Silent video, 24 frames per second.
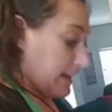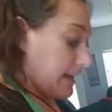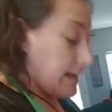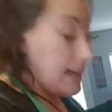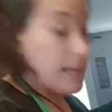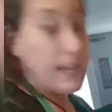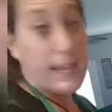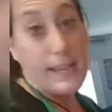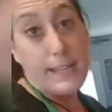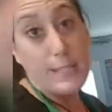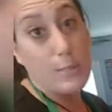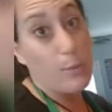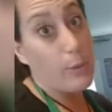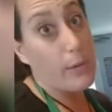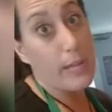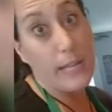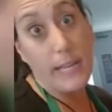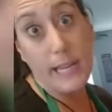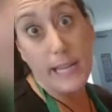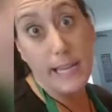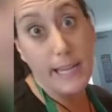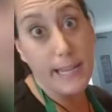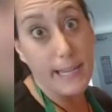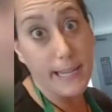it is what
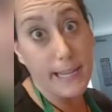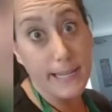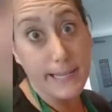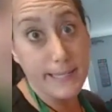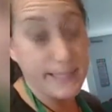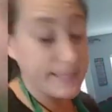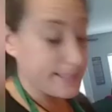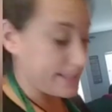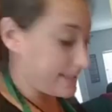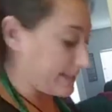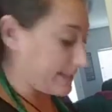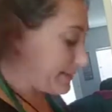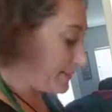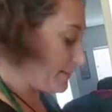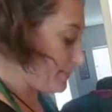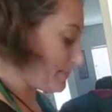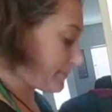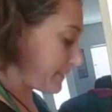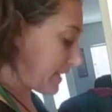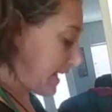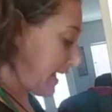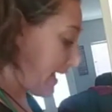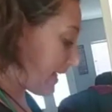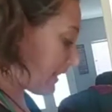it is.
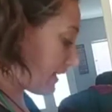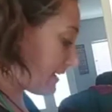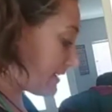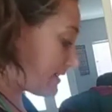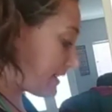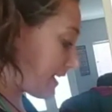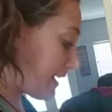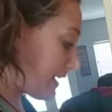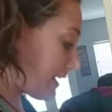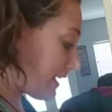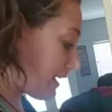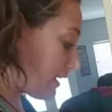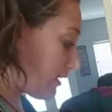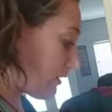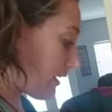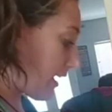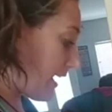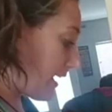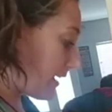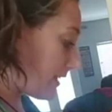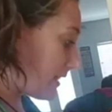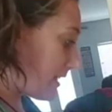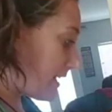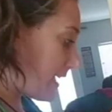At least I can
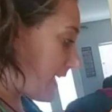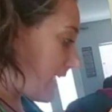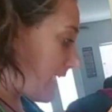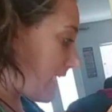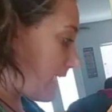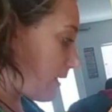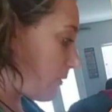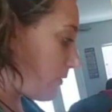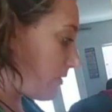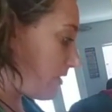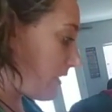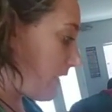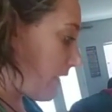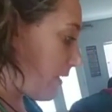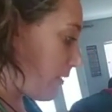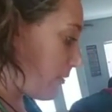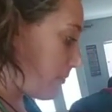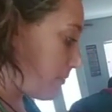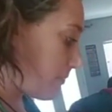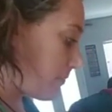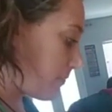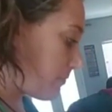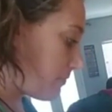crack the egg without